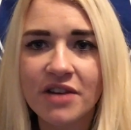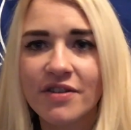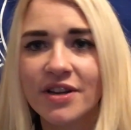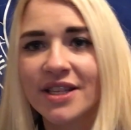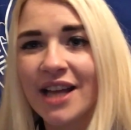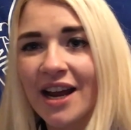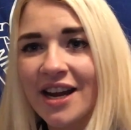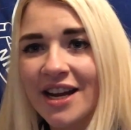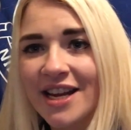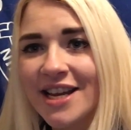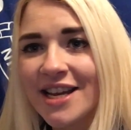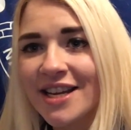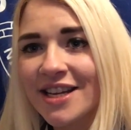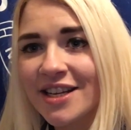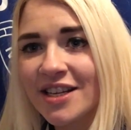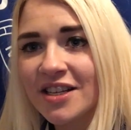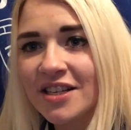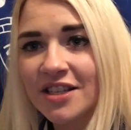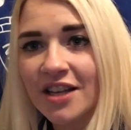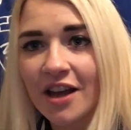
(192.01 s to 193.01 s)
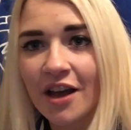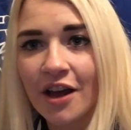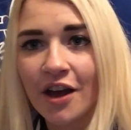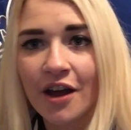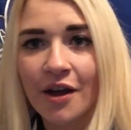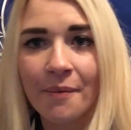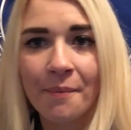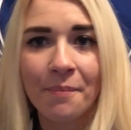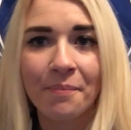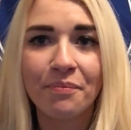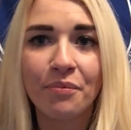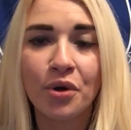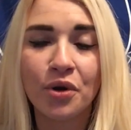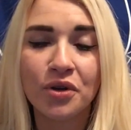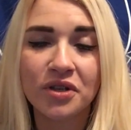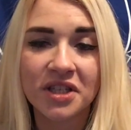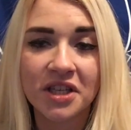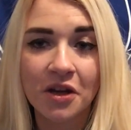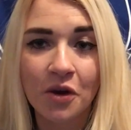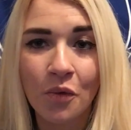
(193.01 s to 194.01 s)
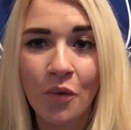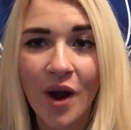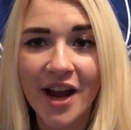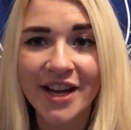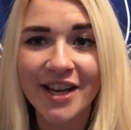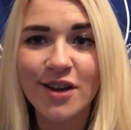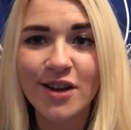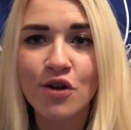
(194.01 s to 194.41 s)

and Danny Ings puts it away.